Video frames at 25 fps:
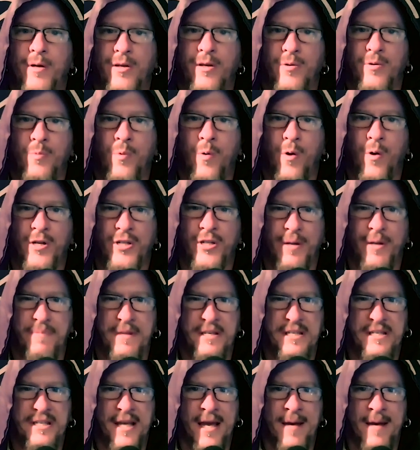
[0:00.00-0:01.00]
you worship the
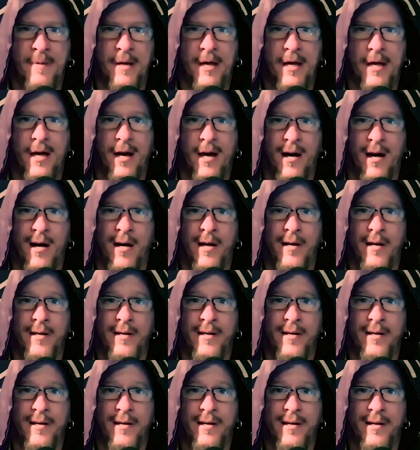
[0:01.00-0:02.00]
same God.
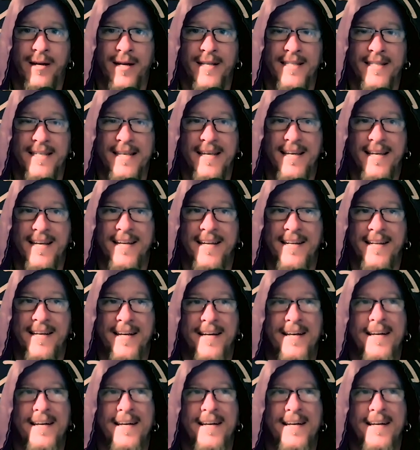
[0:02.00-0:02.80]
I said,